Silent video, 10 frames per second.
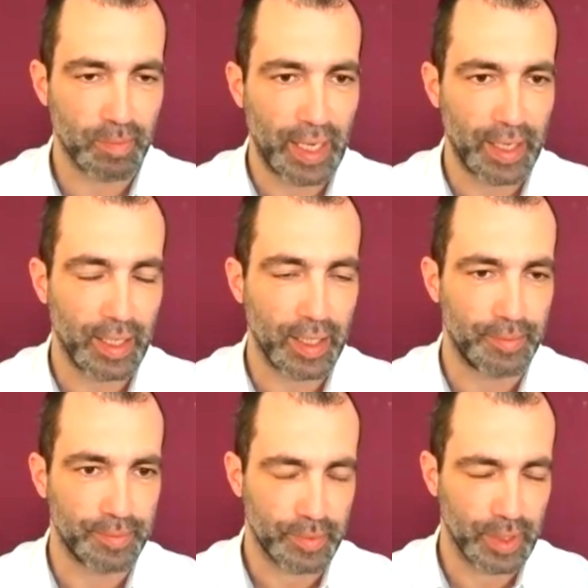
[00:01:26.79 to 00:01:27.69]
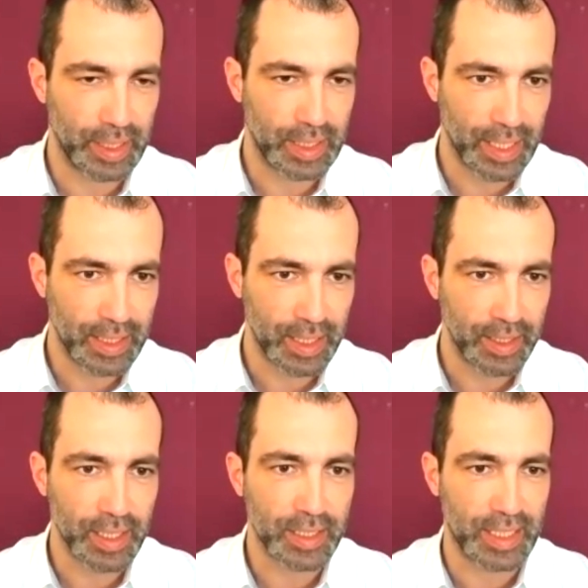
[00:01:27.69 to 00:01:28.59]
My research
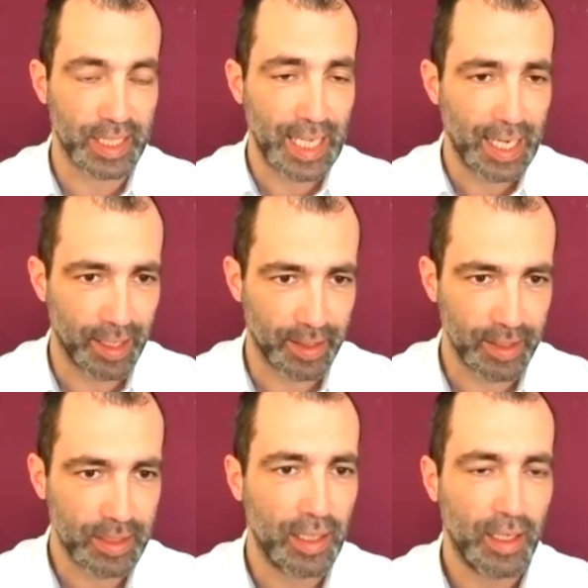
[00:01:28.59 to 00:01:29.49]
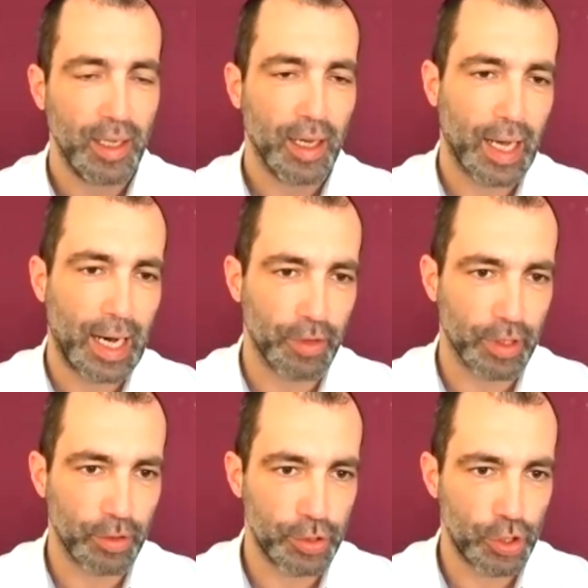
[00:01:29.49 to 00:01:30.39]
interest is exactly this, how
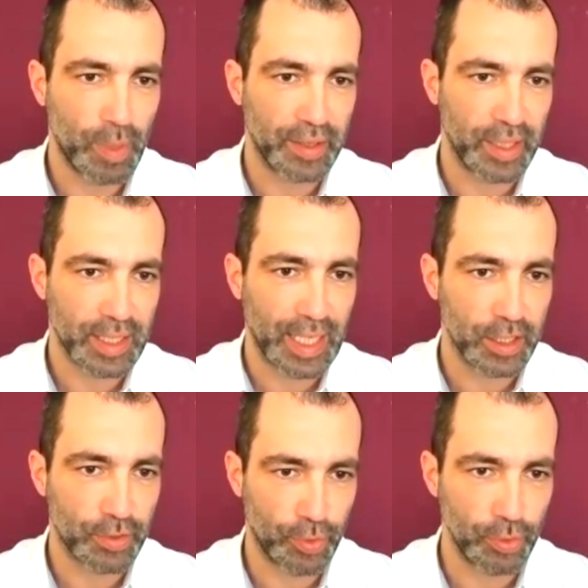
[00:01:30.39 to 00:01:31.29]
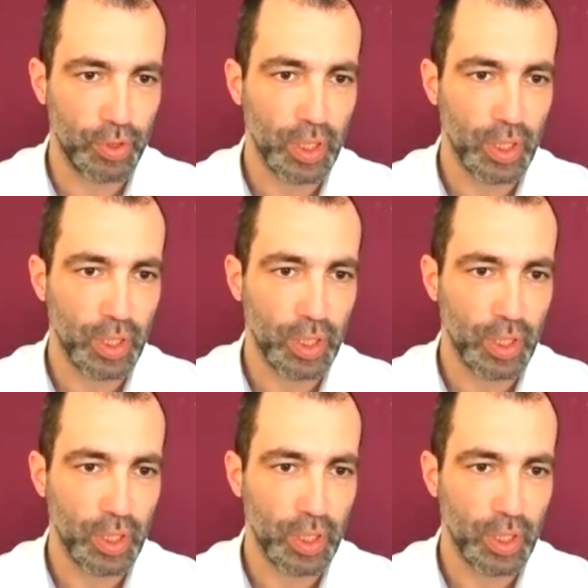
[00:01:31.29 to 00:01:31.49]
the consumer understands food.